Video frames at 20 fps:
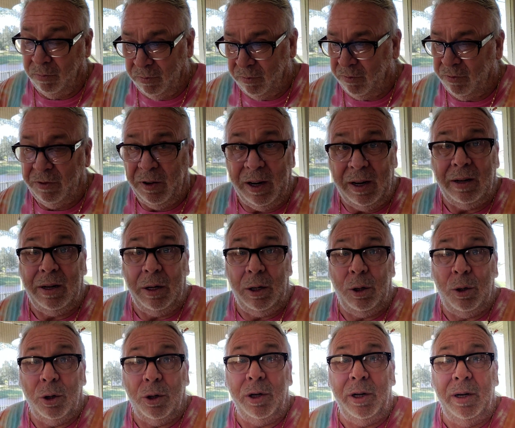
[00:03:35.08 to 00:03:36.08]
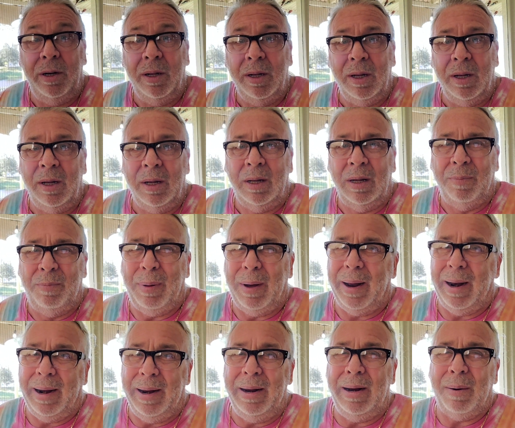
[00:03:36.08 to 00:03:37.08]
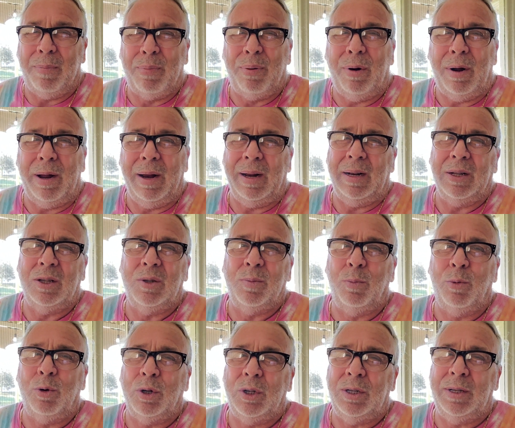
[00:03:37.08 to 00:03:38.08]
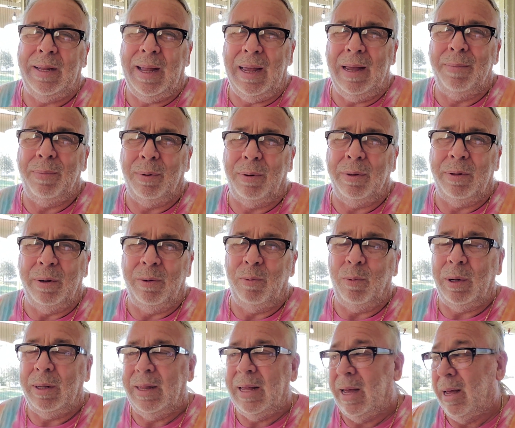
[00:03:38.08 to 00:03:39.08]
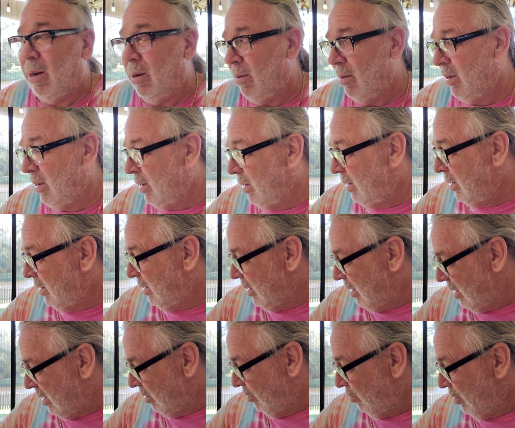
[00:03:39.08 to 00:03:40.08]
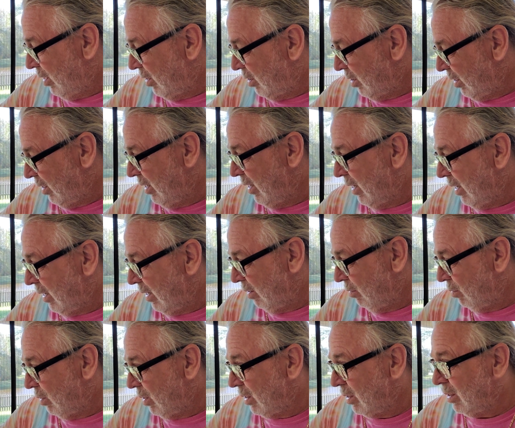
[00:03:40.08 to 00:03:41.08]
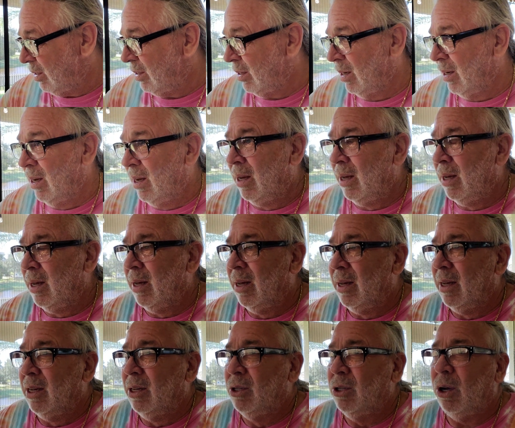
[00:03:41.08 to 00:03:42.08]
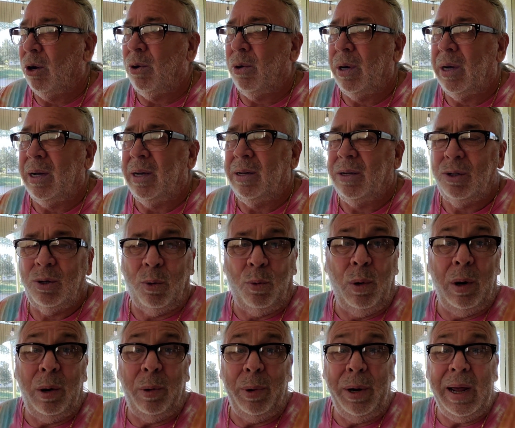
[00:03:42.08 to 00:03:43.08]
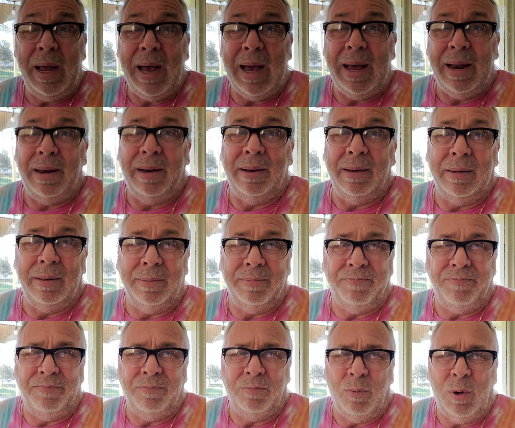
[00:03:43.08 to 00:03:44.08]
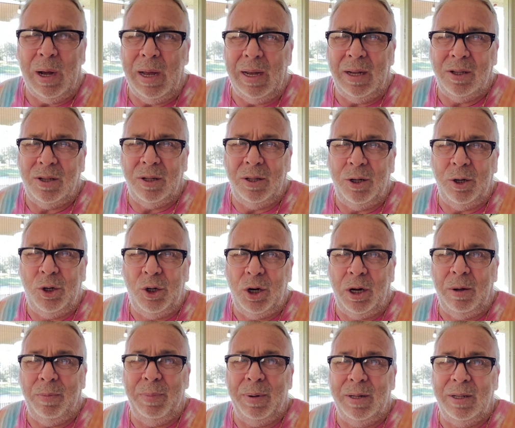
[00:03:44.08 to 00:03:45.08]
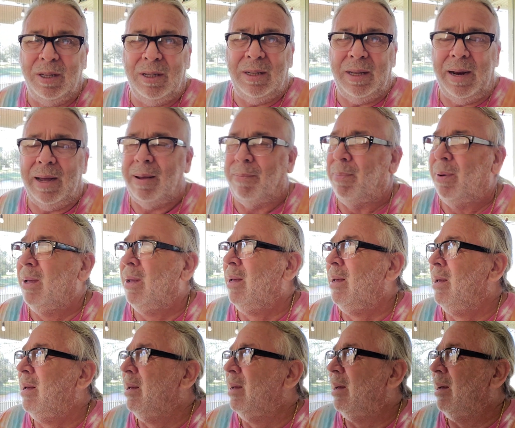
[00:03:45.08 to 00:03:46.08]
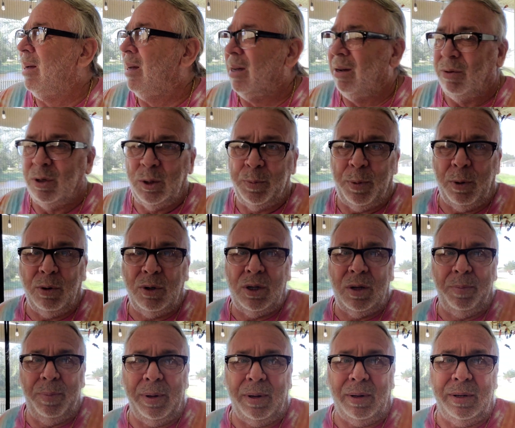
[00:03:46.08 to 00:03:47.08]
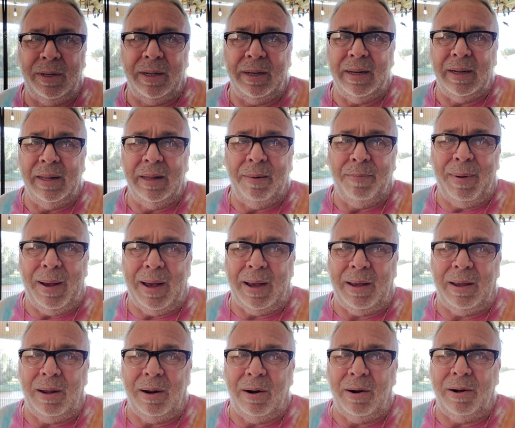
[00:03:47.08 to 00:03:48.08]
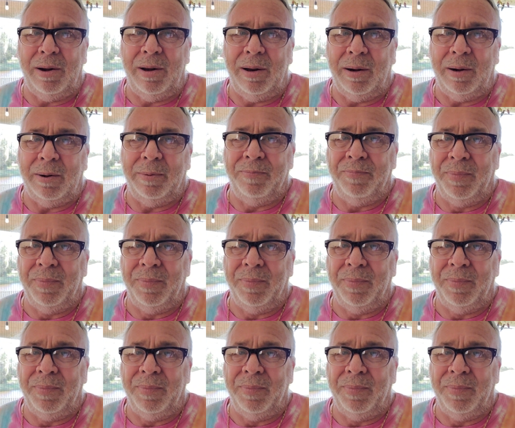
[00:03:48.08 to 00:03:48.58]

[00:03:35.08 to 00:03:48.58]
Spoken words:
fairly good, but I need a product that's more stable than what that Resin King was. So where are we at? Why hasn't the jig been set up? I was supposed to build it in the backyard here.